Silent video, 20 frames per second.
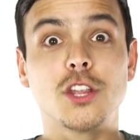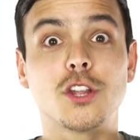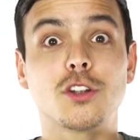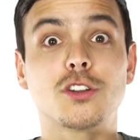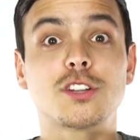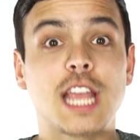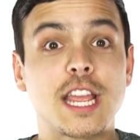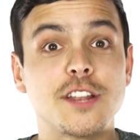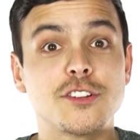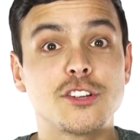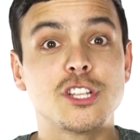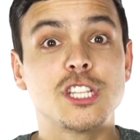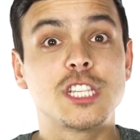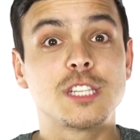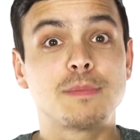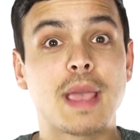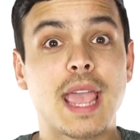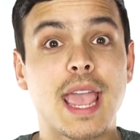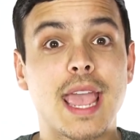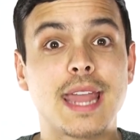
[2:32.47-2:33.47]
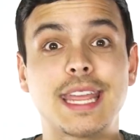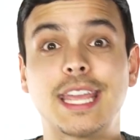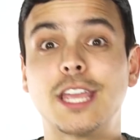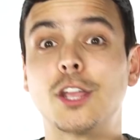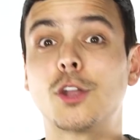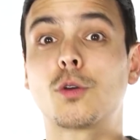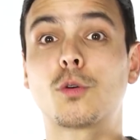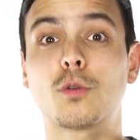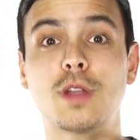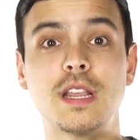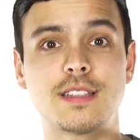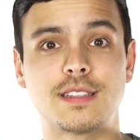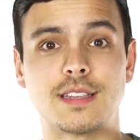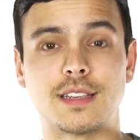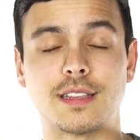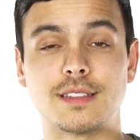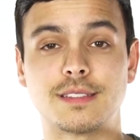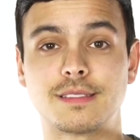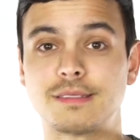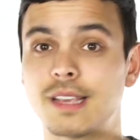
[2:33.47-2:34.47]
your attention span
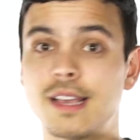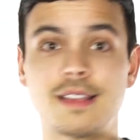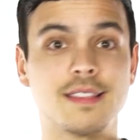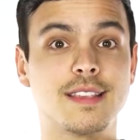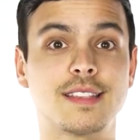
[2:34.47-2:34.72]
increases.